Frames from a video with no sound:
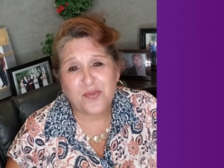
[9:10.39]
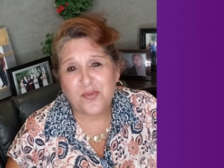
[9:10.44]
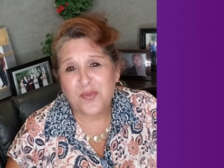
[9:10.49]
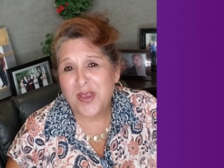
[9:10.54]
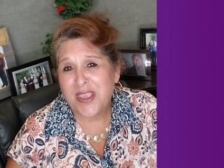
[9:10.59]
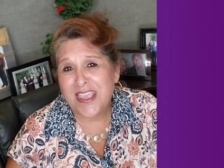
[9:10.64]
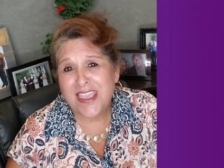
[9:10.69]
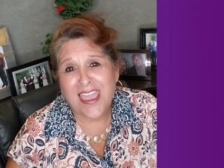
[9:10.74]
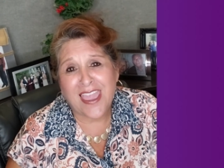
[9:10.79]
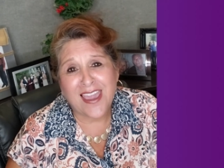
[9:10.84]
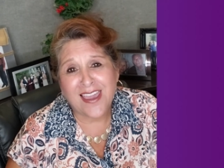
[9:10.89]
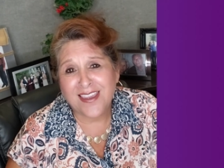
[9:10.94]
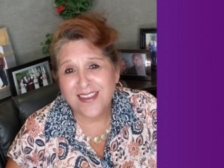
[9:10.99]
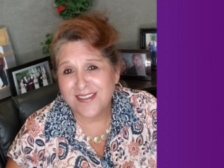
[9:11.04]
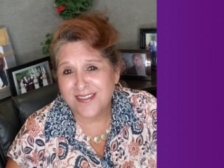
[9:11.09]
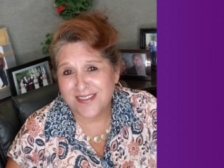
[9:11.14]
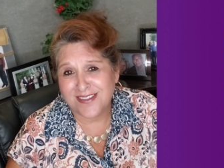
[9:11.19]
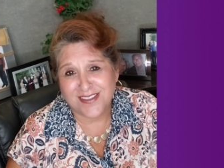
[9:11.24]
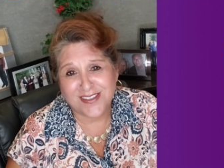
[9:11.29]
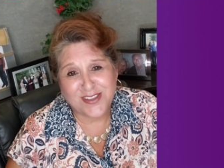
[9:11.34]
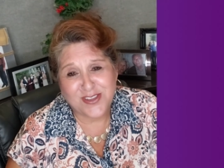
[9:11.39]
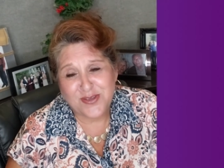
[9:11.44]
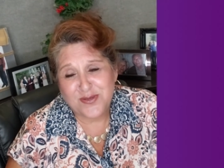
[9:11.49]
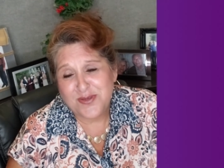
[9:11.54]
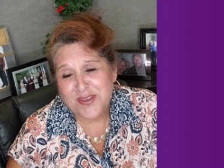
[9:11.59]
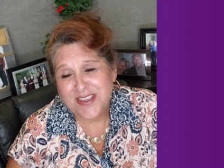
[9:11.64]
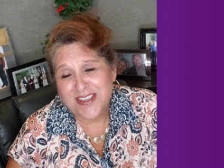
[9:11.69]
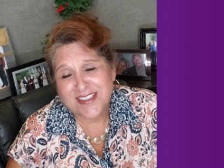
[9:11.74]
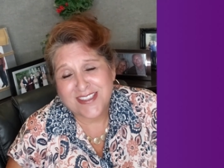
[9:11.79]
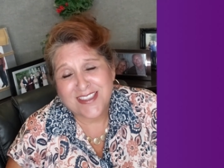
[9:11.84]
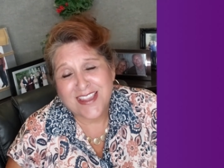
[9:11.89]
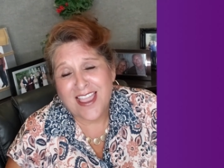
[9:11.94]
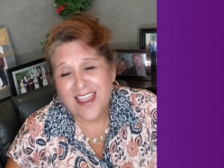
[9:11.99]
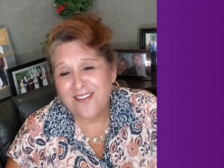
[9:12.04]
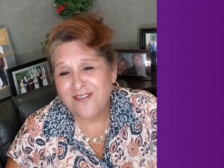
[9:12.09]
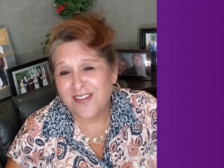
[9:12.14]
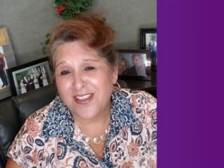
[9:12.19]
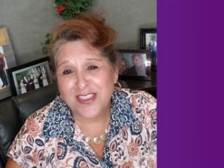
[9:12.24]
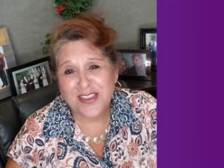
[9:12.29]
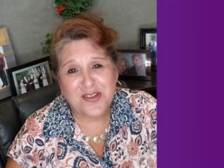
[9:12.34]
We can't do this
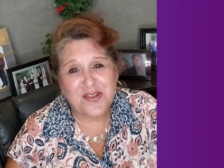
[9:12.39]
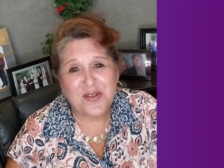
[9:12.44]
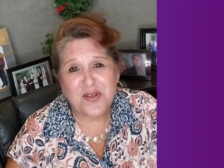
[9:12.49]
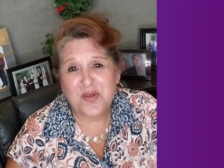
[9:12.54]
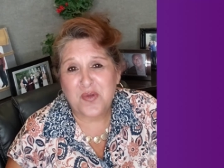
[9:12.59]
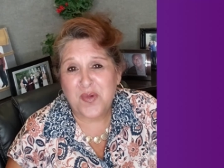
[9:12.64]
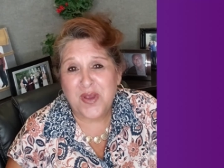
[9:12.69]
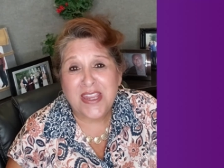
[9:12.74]
life alone.